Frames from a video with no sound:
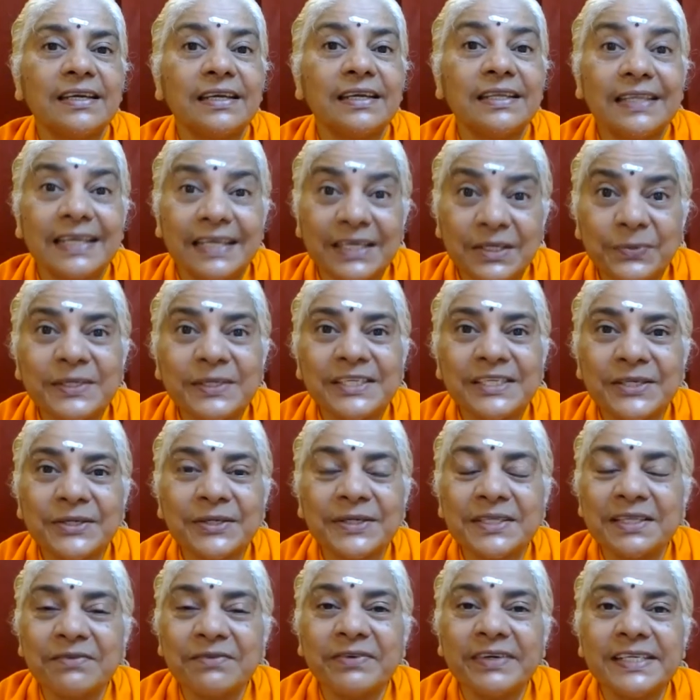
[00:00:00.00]
And that we saw
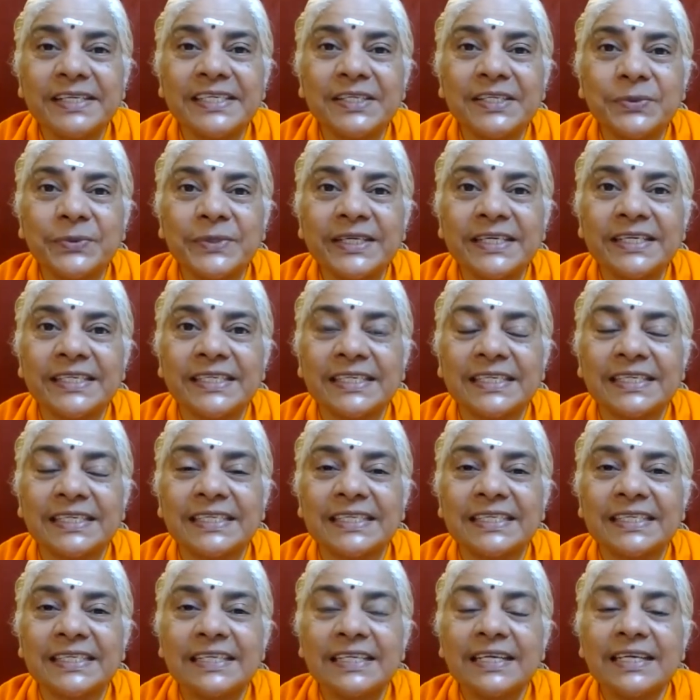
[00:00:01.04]
in the first
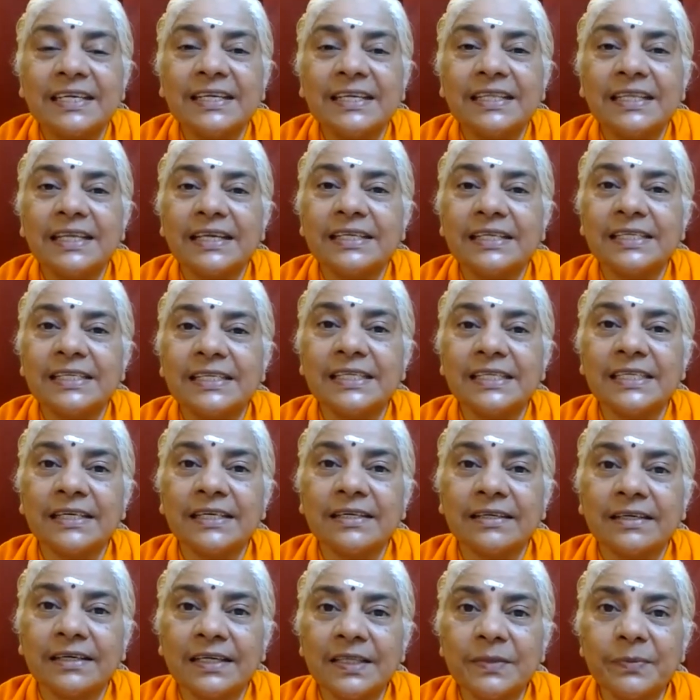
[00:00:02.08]
verse. That is the
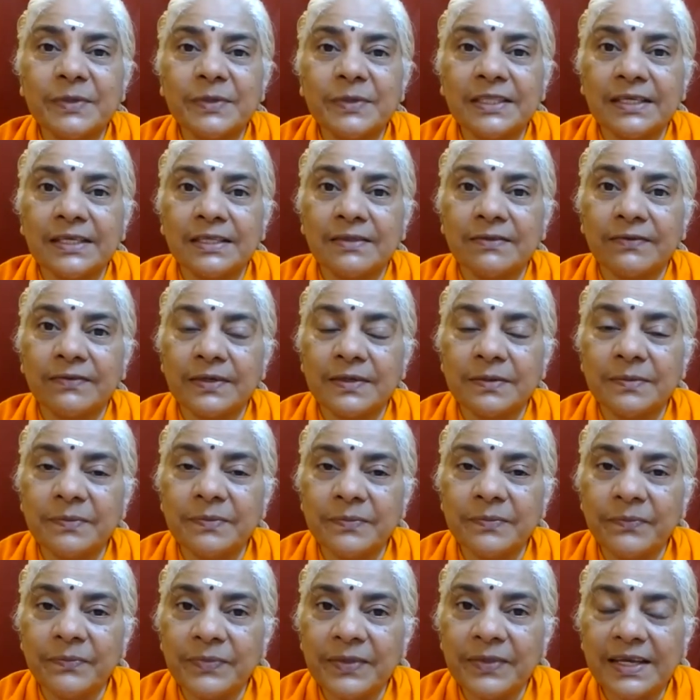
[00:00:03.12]
Atma Tattvam
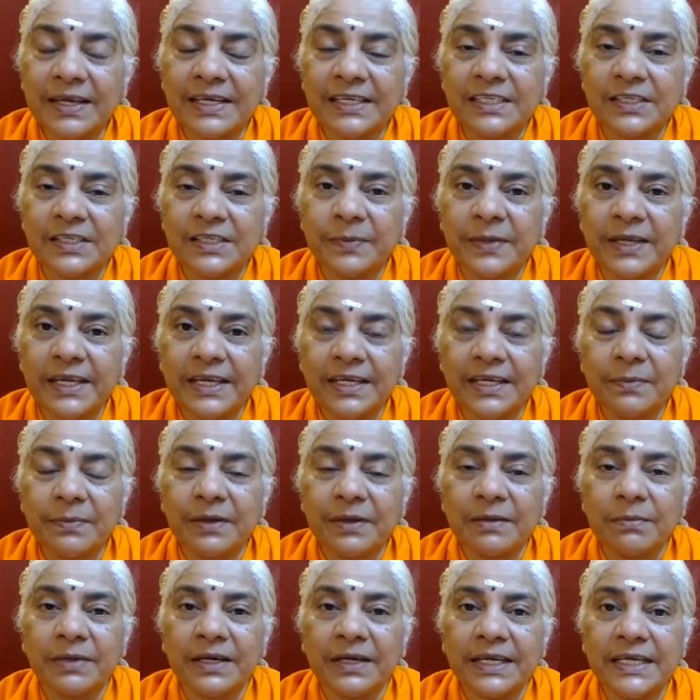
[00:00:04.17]
has made
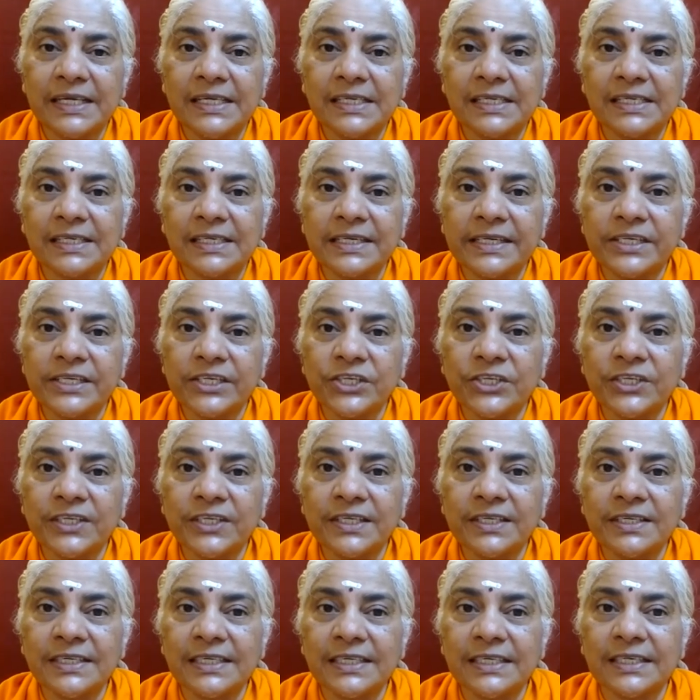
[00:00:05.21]
my mind
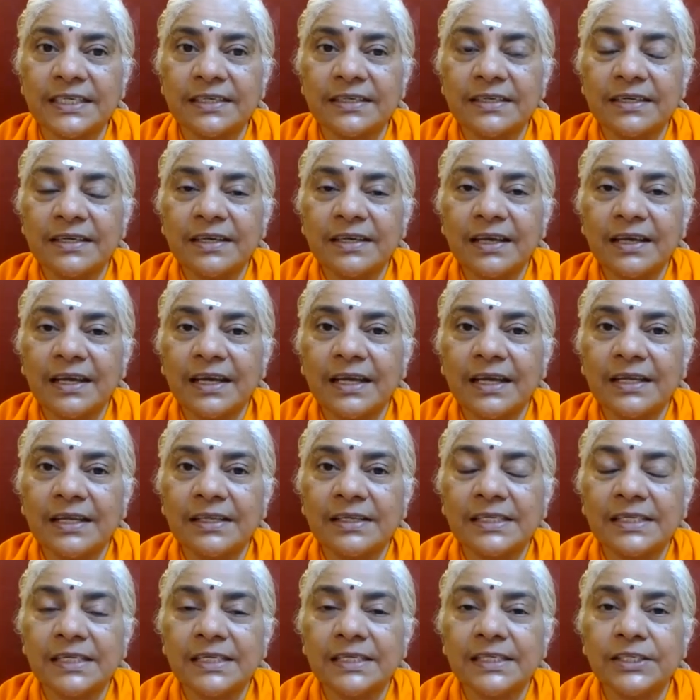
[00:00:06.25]
sentient and
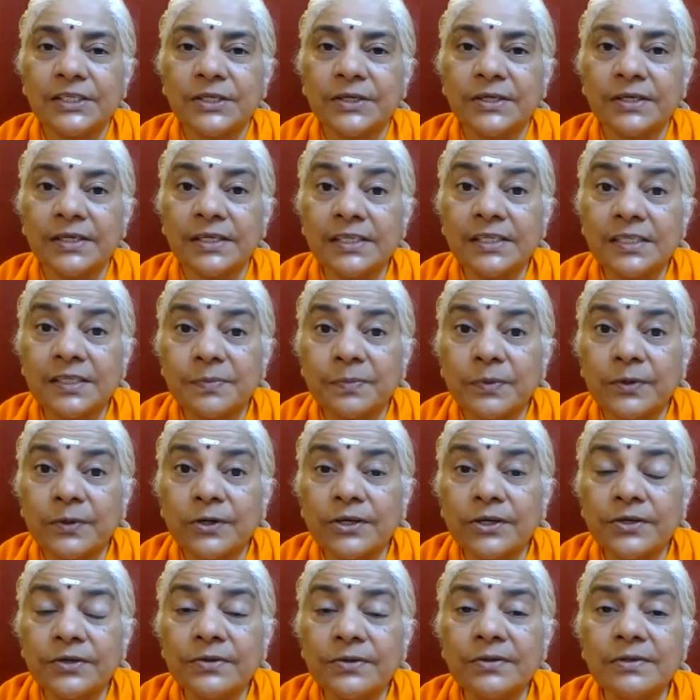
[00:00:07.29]
the sense organs
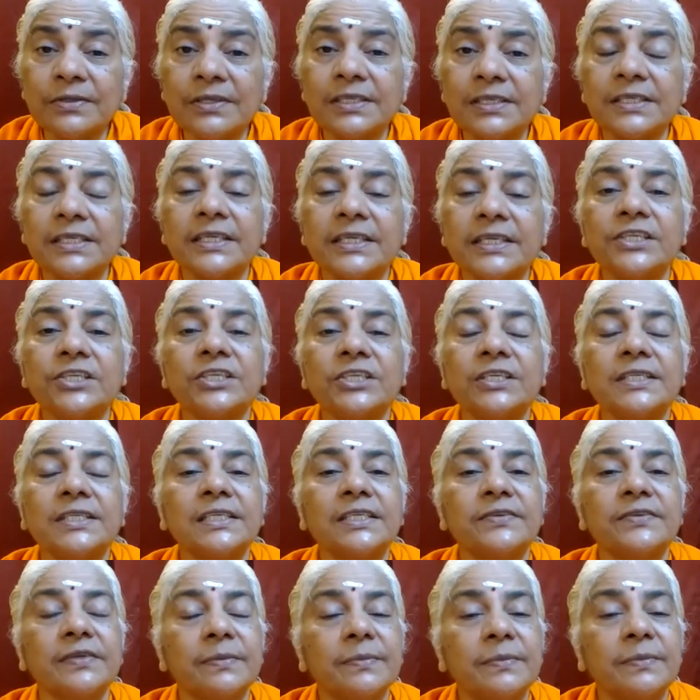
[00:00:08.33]
borrow the
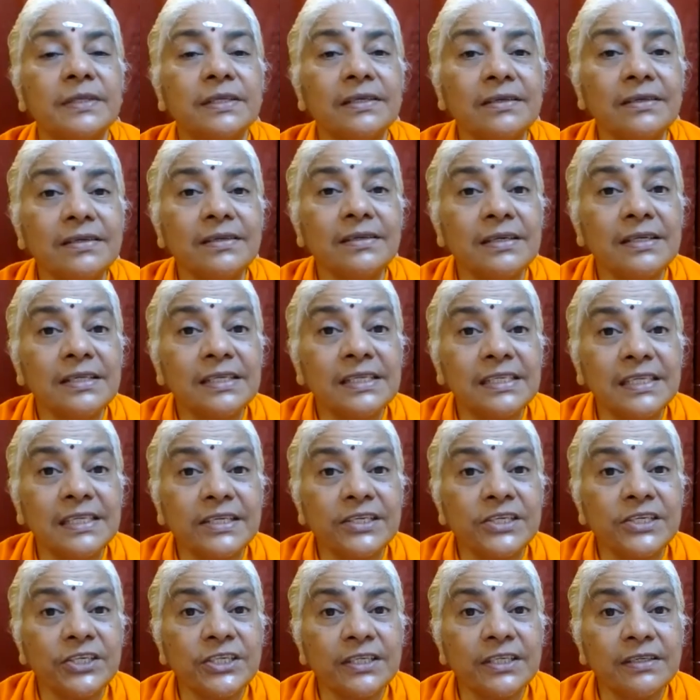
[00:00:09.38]
sentience from the
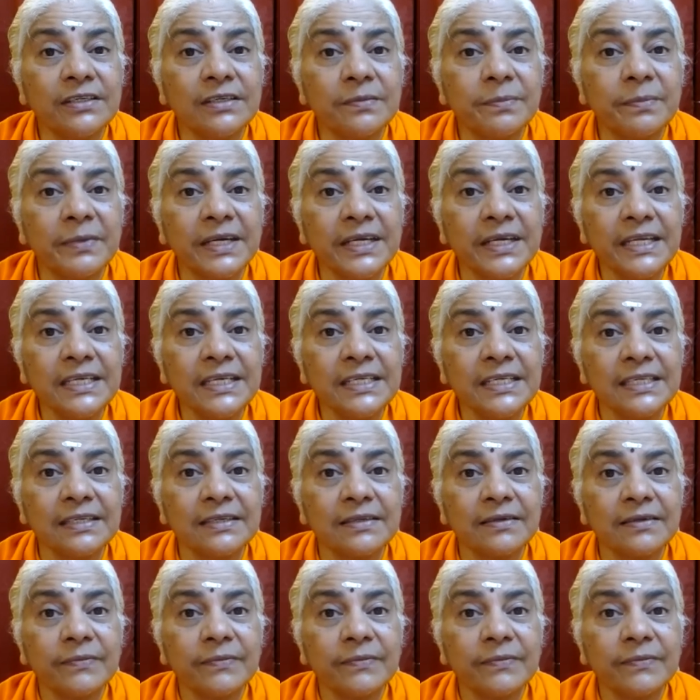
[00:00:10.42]
sentient mind.